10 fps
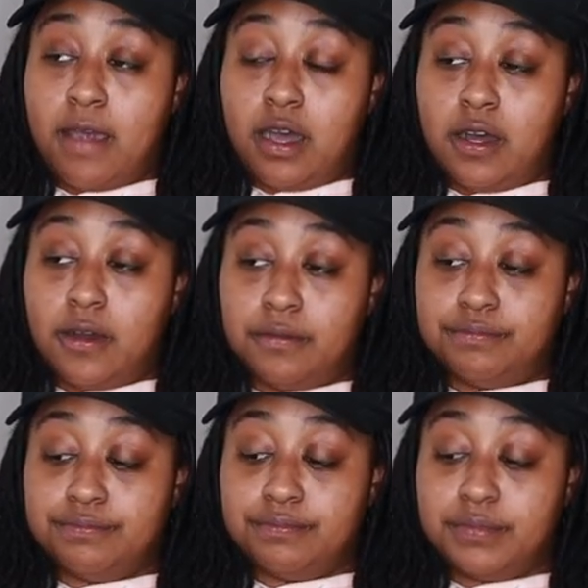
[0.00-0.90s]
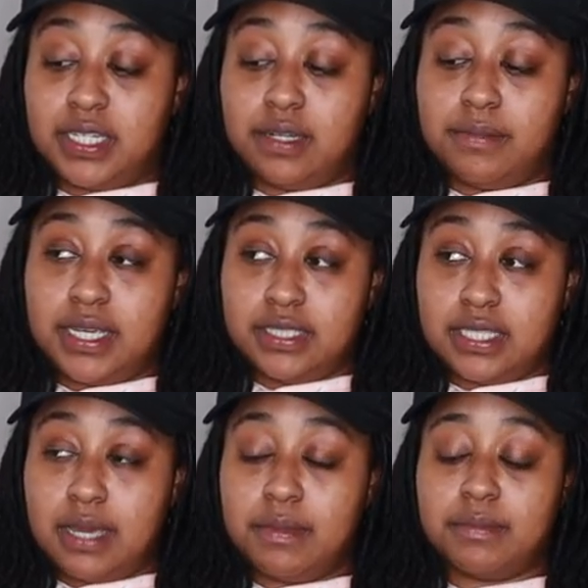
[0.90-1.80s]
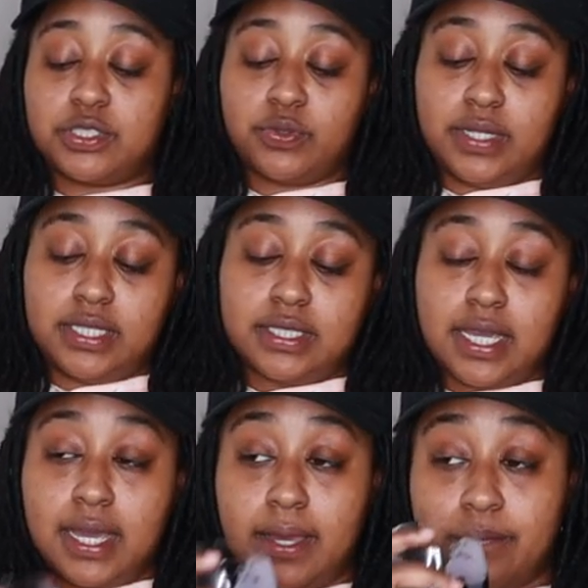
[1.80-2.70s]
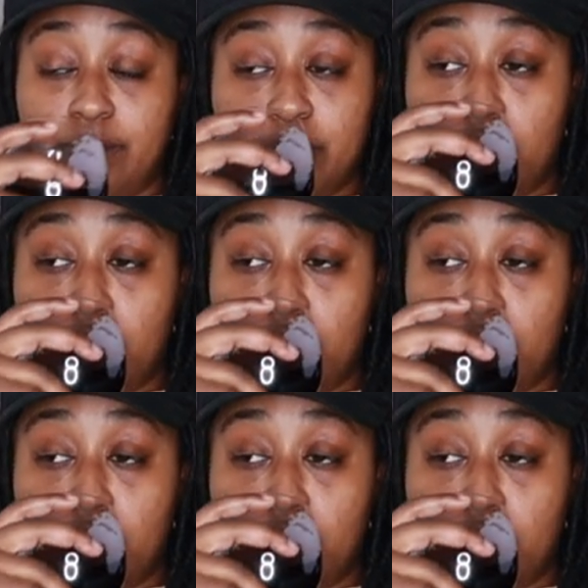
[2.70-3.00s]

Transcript: Um, but in the meantime, in between time,